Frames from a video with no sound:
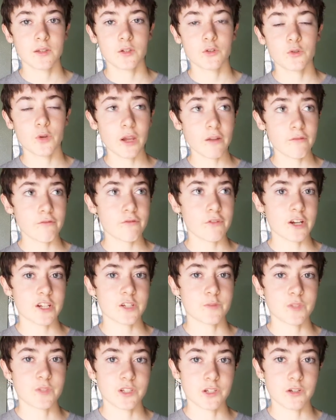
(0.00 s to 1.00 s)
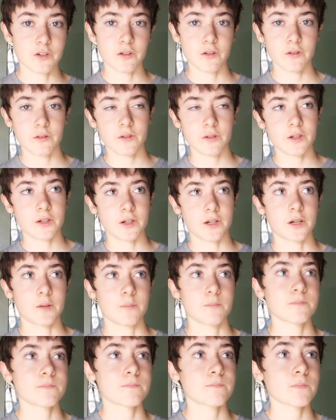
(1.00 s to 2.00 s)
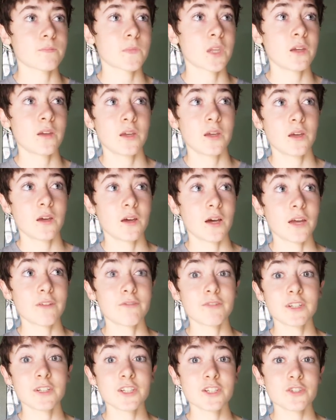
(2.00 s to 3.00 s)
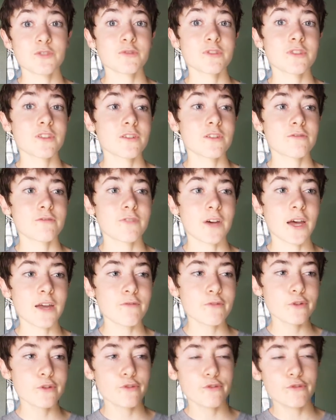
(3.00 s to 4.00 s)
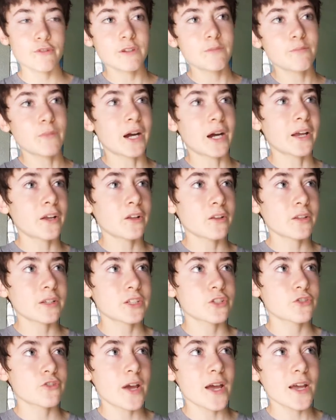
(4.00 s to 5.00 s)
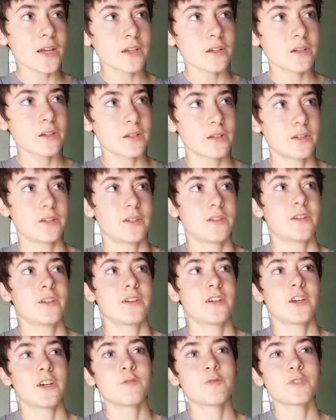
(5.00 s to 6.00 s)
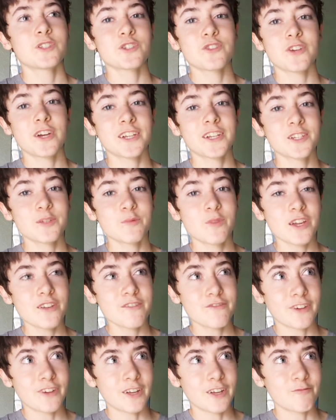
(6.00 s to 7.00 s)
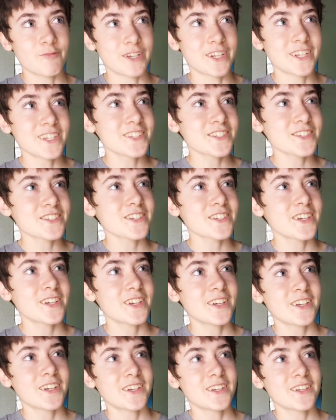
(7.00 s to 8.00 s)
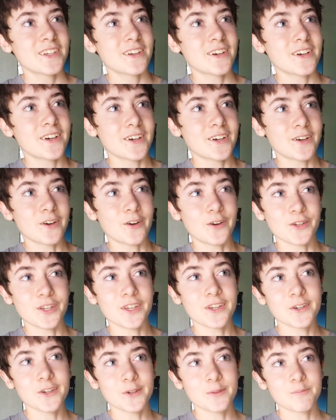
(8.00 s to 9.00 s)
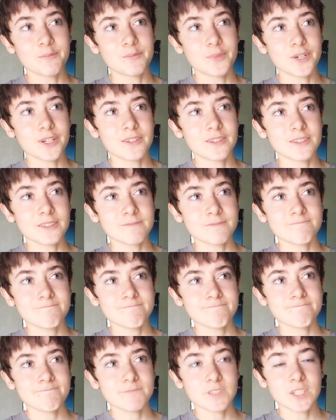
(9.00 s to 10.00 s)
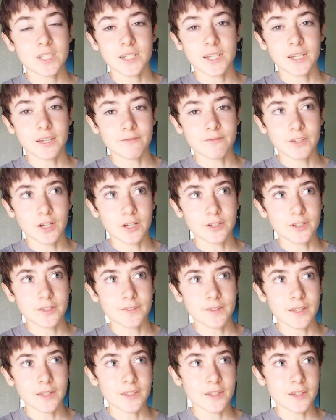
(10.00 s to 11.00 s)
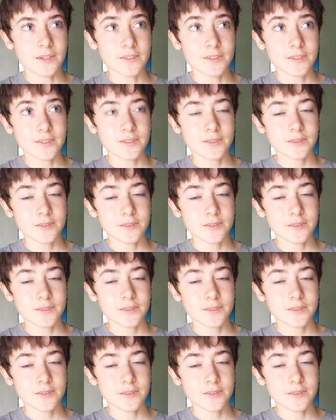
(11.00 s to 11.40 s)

great freshman year. I finished with a 5:03 mile in track. I've been trying to break 5 minutes all year, but I have not done that yet.